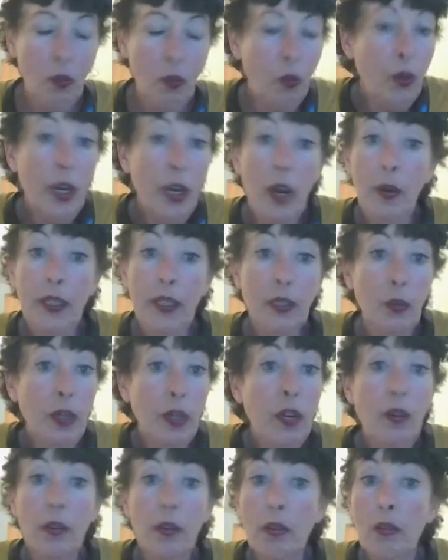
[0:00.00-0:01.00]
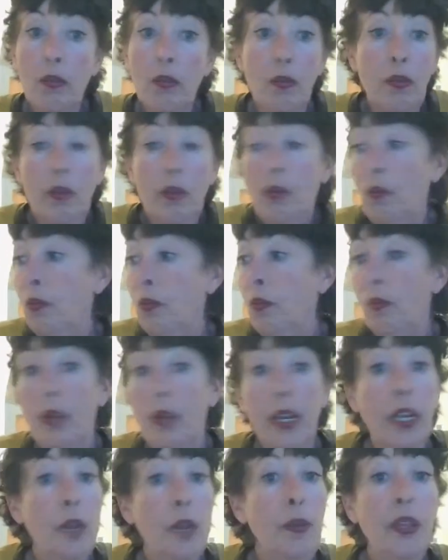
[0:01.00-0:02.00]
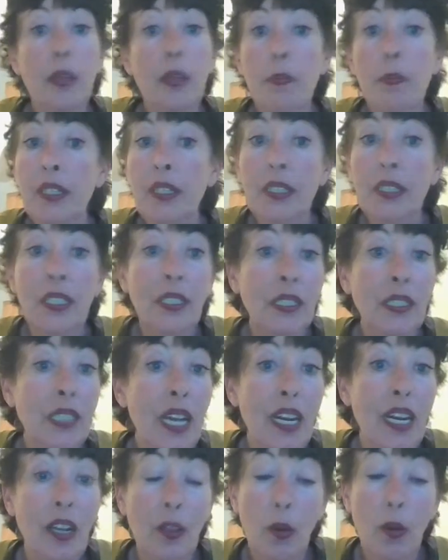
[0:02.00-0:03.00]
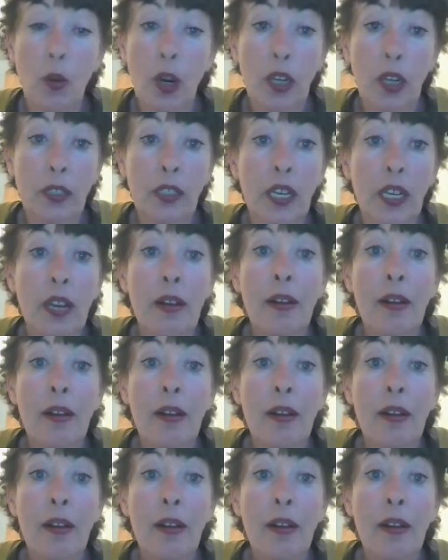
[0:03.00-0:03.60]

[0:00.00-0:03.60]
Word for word: We always, we don't, it could be the busiest day in the world.